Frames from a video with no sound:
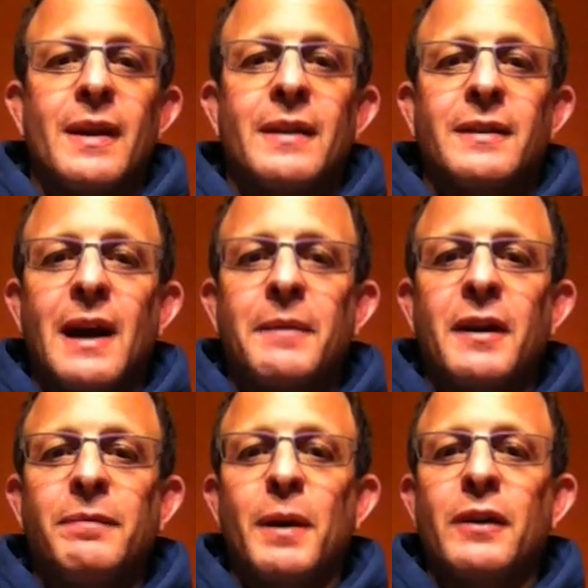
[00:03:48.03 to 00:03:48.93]
The time
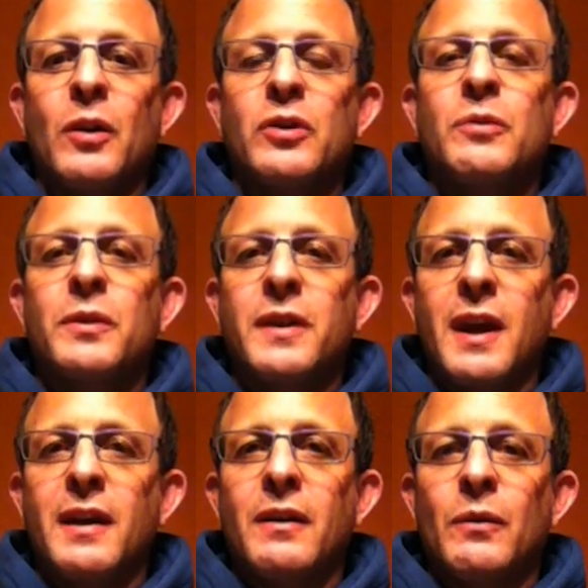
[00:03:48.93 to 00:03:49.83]
that I spent coaching with
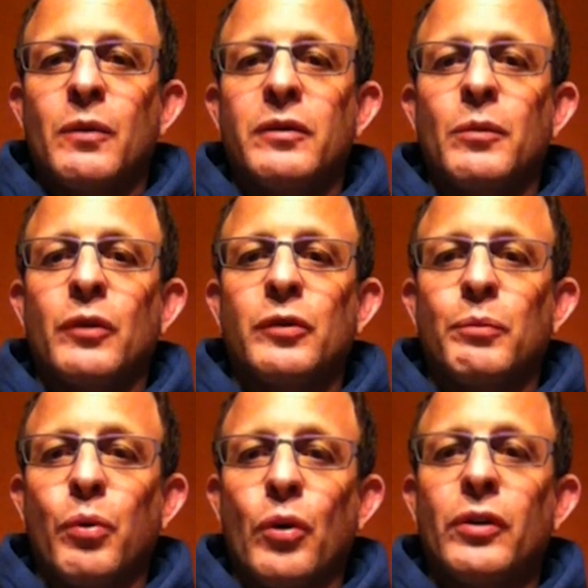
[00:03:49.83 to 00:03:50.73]
Ken was the most
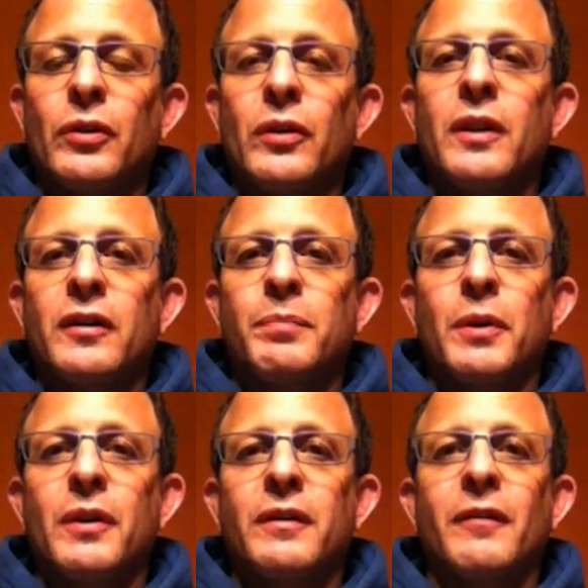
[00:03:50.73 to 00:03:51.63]
important learning
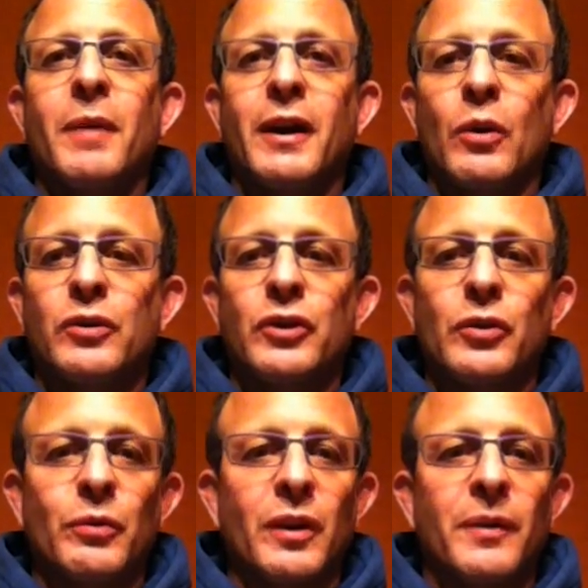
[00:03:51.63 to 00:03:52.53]
experience of my
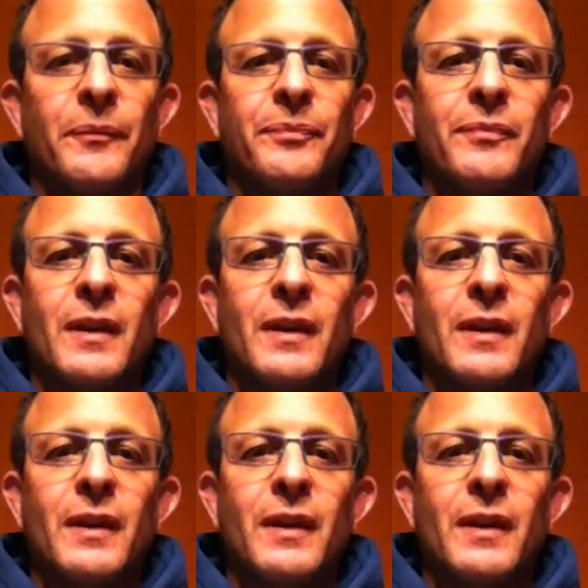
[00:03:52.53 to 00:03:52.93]
coaching career.